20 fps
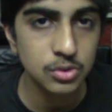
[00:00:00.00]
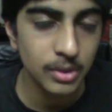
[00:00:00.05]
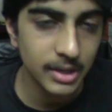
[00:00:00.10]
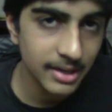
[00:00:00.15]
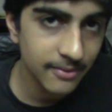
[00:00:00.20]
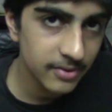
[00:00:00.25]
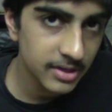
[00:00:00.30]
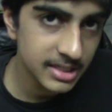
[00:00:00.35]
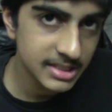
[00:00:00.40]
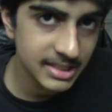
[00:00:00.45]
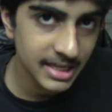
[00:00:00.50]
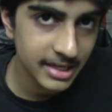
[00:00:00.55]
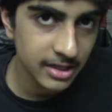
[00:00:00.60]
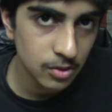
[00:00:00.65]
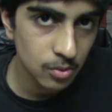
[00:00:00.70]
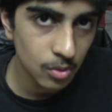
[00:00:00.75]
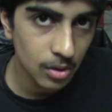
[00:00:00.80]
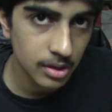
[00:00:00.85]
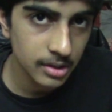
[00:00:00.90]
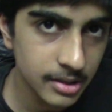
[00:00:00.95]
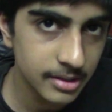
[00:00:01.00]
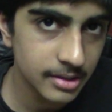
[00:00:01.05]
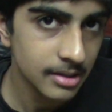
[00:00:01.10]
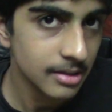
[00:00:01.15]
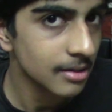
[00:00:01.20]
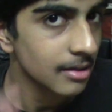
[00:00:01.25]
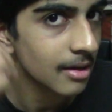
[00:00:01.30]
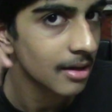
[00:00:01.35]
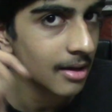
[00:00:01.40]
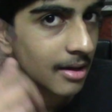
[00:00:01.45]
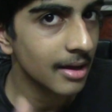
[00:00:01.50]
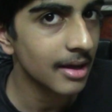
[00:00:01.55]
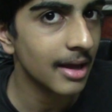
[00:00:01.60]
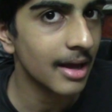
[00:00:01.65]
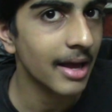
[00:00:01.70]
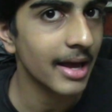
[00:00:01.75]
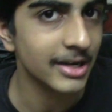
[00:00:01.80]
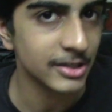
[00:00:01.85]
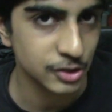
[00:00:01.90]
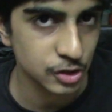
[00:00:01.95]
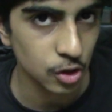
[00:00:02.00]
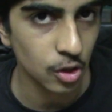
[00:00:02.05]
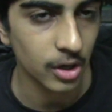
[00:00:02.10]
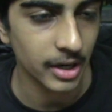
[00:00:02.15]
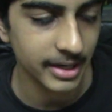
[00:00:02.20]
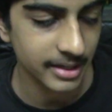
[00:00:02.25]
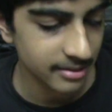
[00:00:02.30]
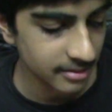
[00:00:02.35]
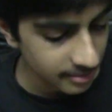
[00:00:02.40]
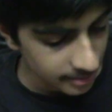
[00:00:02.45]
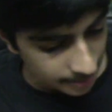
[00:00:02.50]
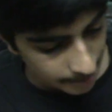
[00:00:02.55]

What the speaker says: whatever design you want and draw it.